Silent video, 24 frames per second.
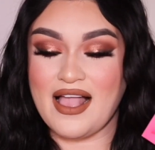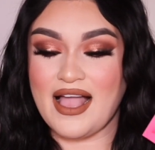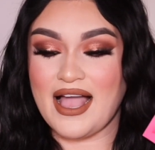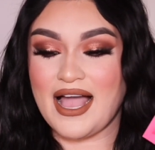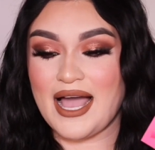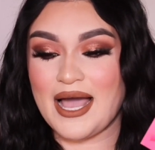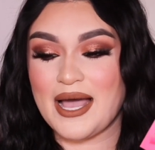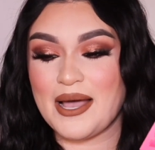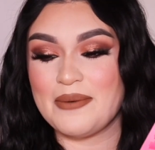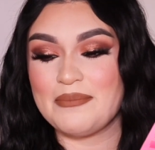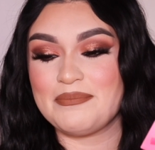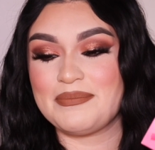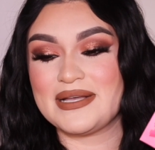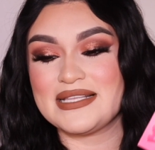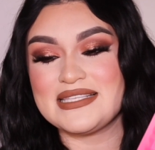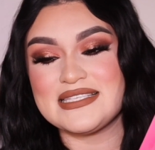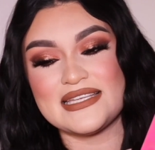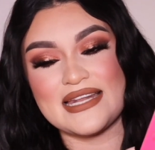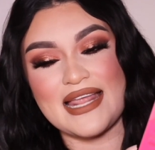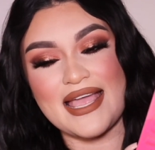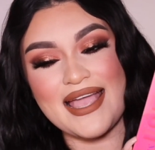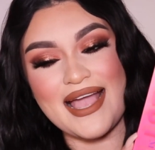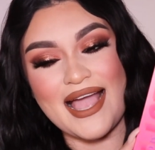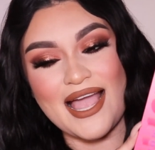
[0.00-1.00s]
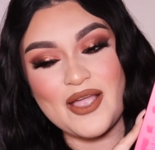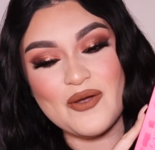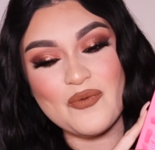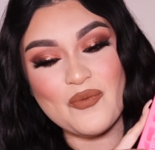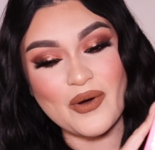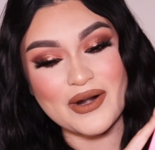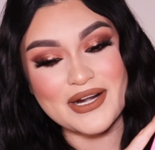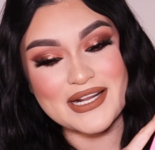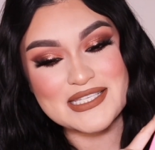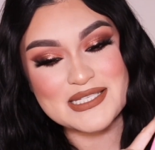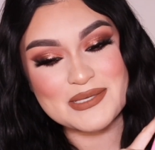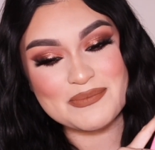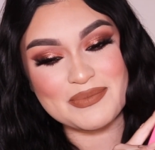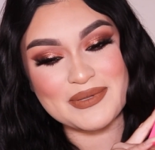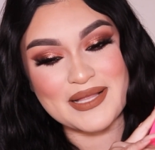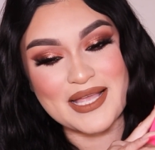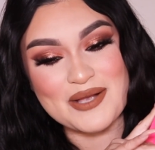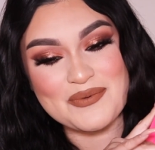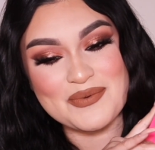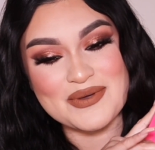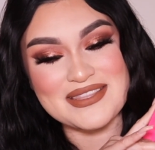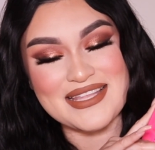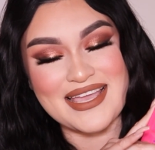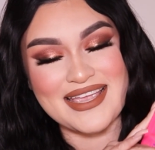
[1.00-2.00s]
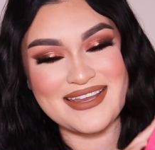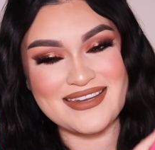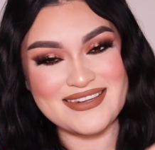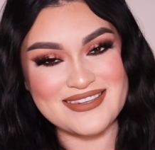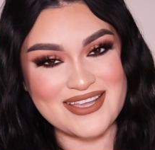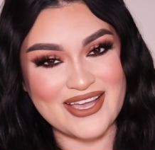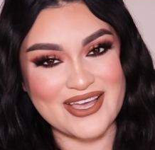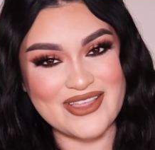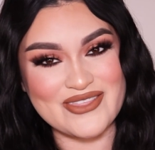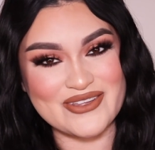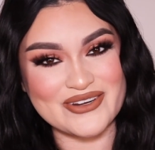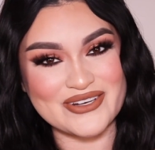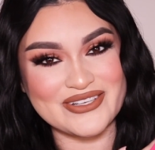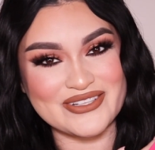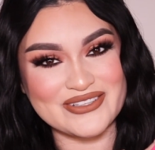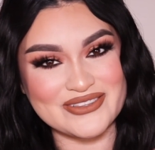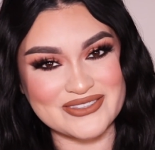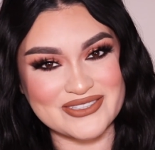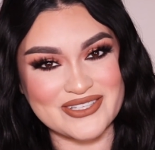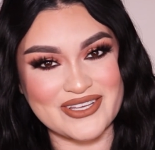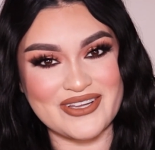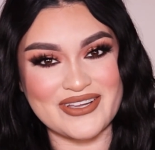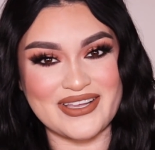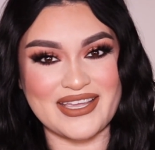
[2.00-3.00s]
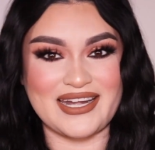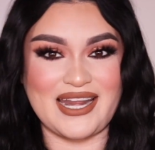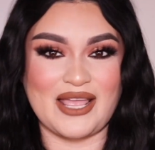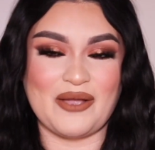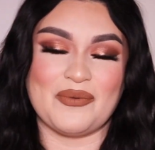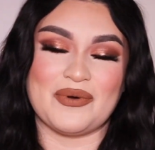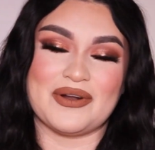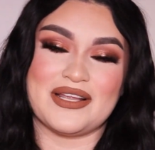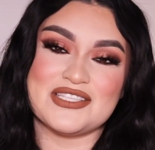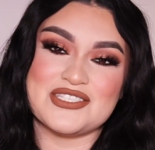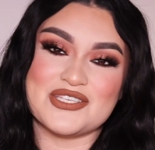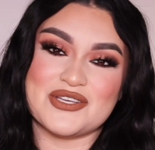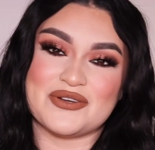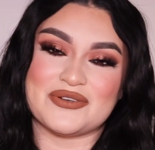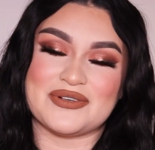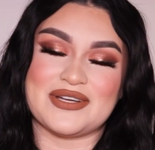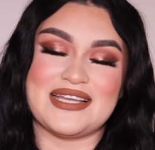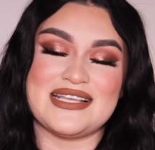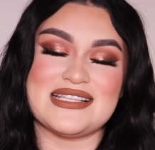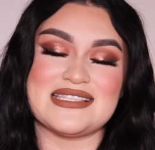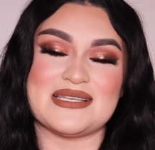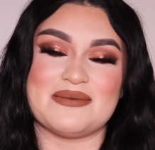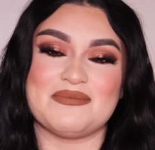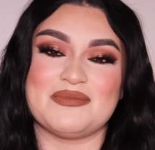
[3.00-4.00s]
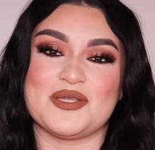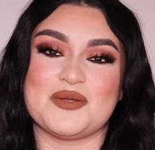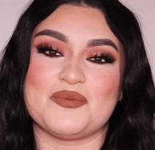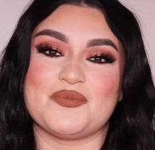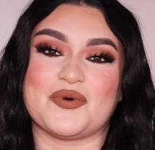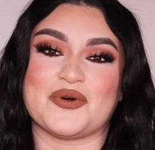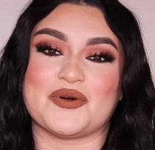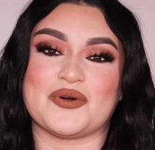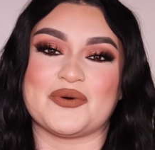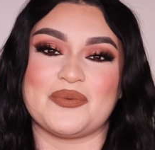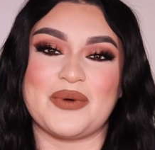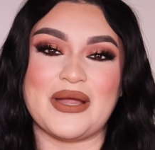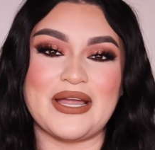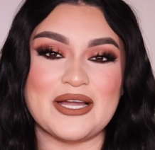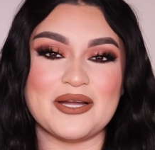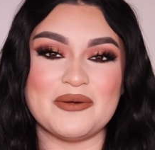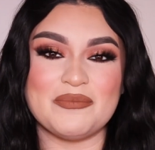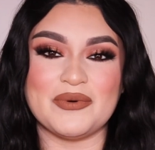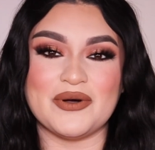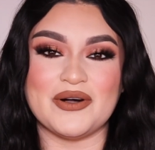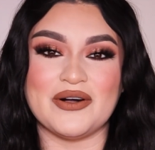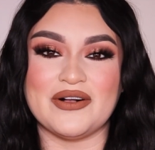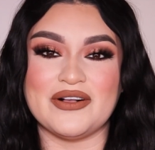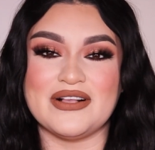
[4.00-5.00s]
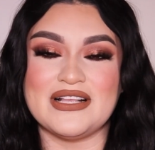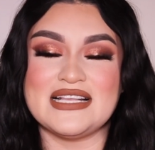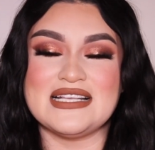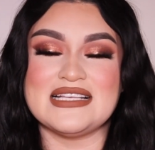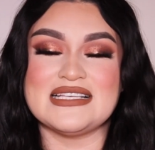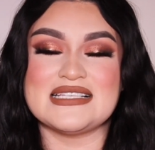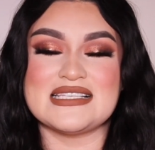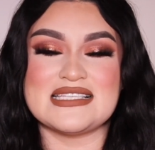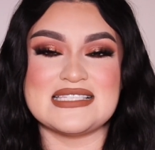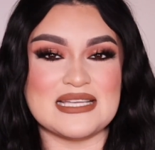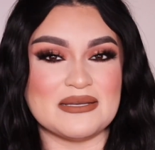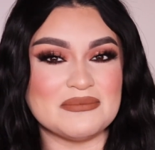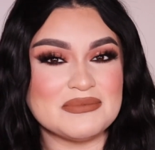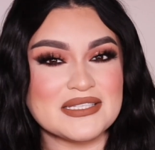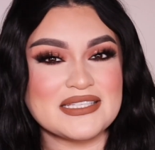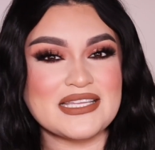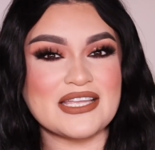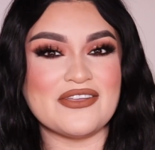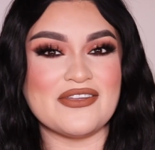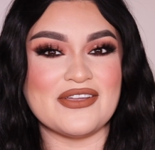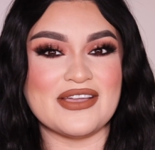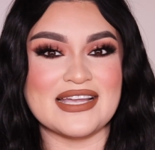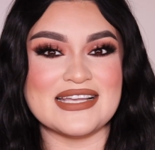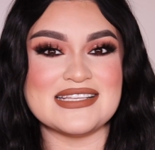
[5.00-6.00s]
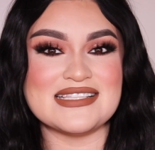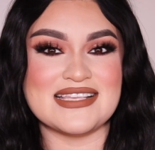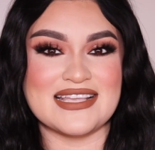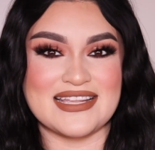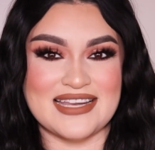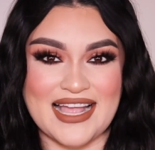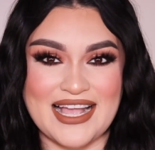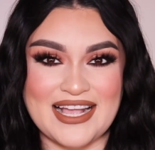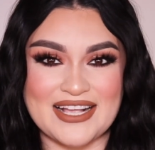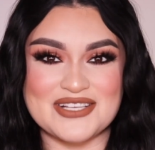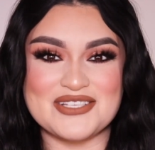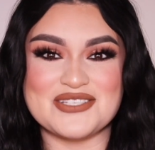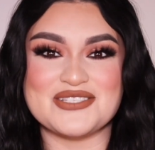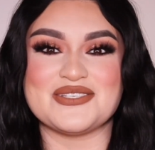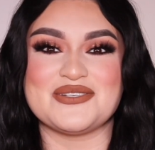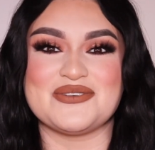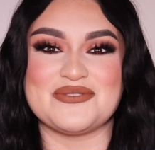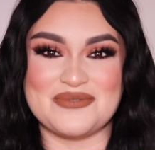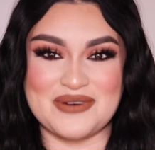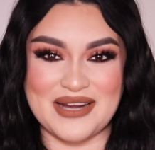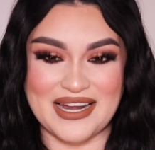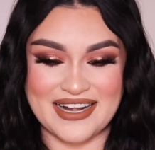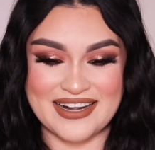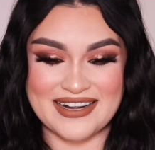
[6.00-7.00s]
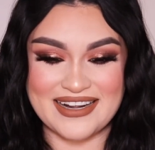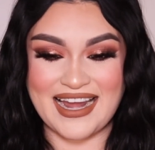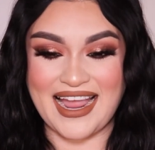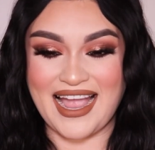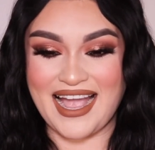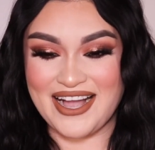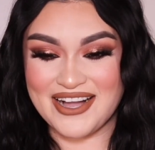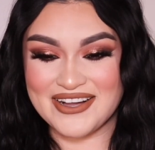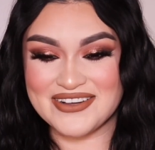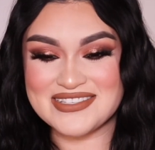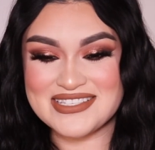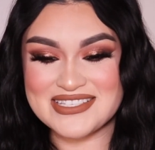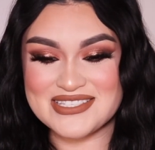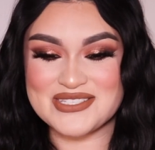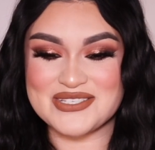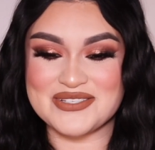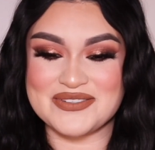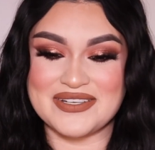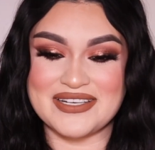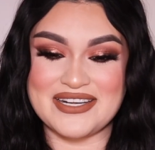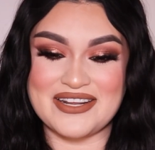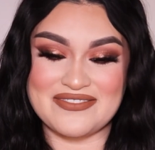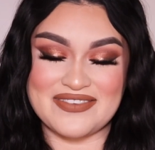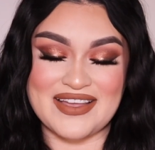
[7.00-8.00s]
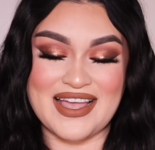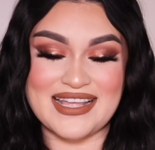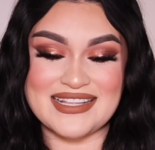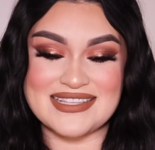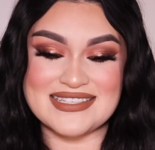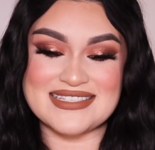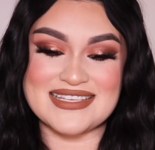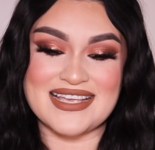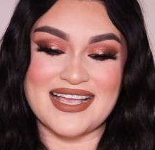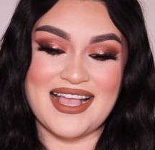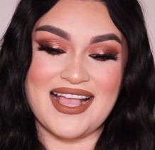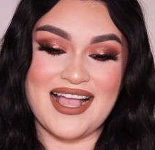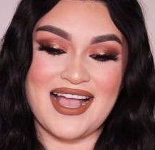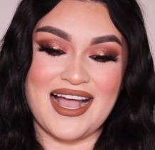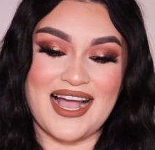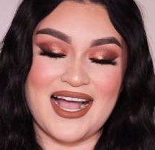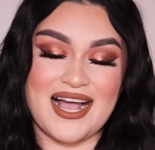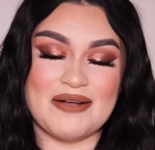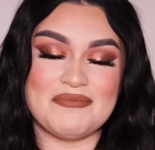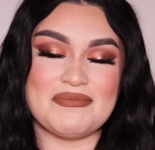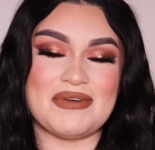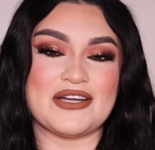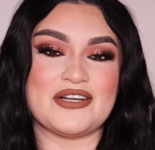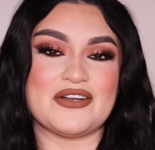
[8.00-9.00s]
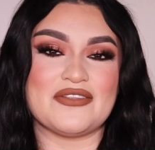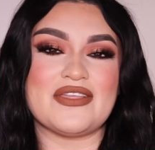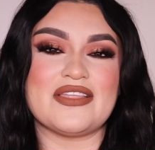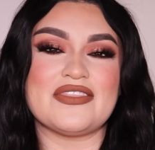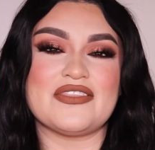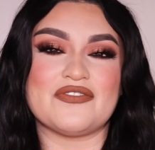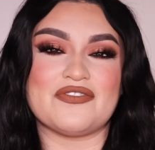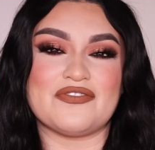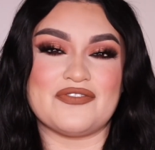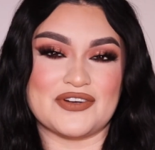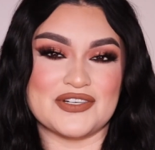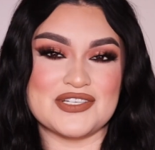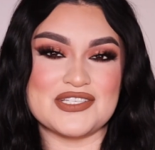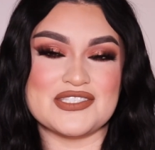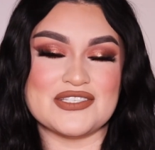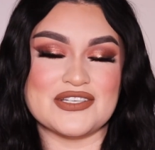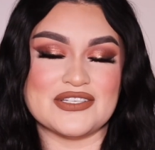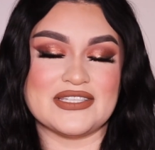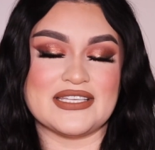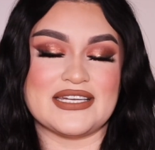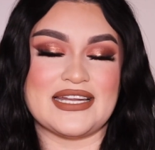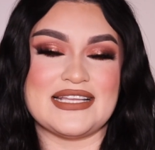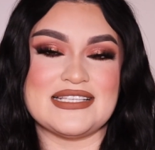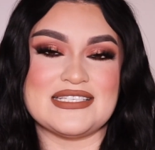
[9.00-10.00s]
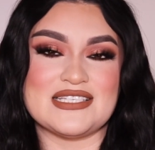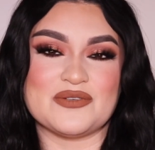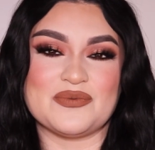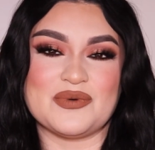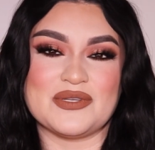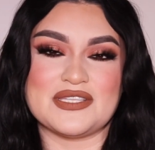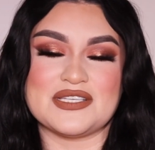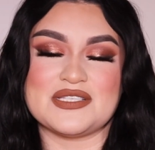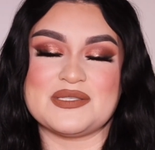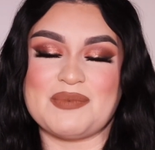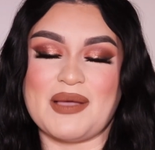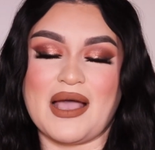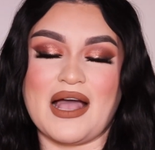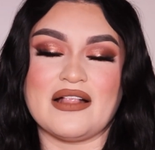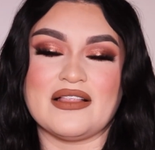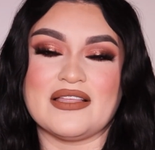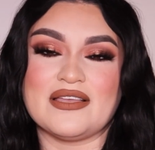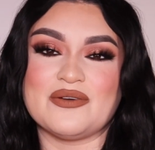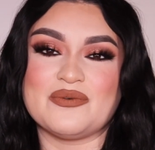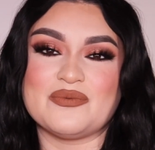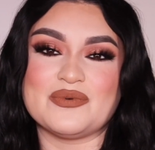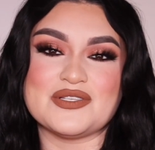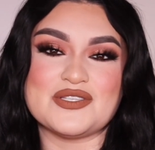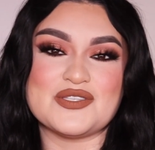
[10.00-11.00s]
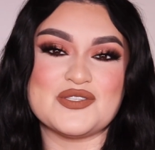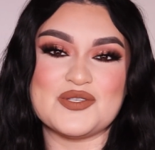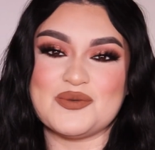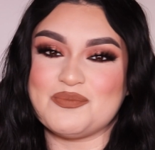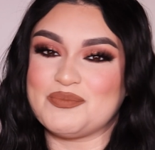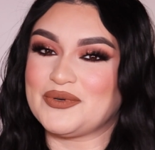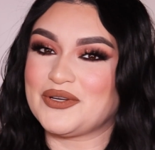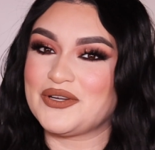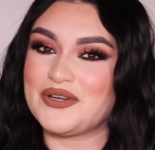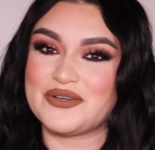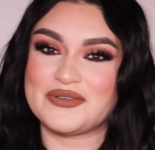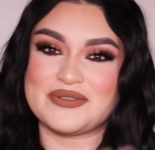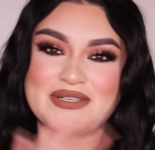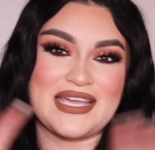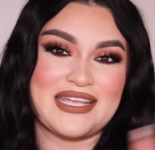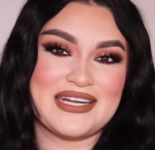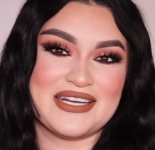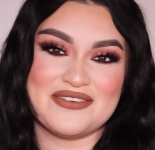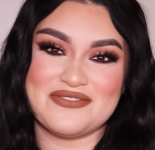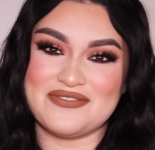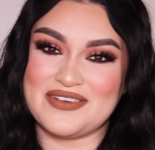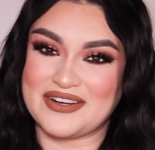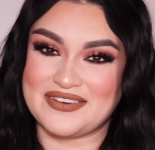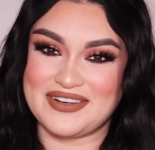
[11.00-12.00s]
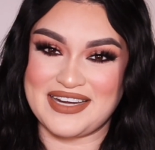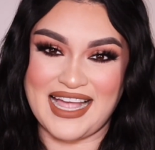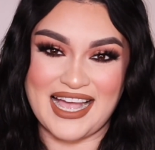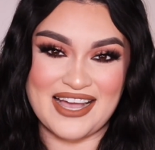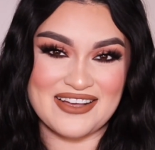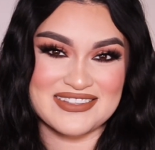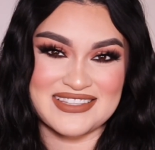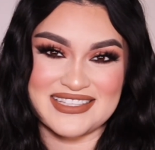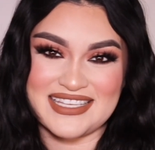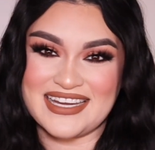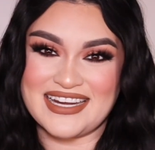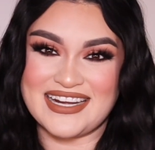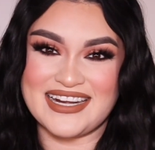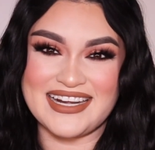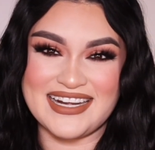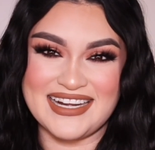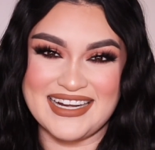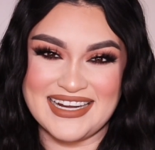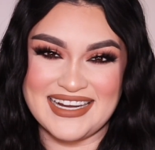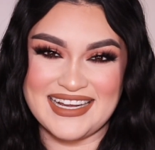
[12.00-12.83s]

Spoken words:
But today I wanted to play with another look and I wanted to create something more wearable, something that you guys can actually wear out to an event. I know that the first look that I did with this palette was super creative, very out there.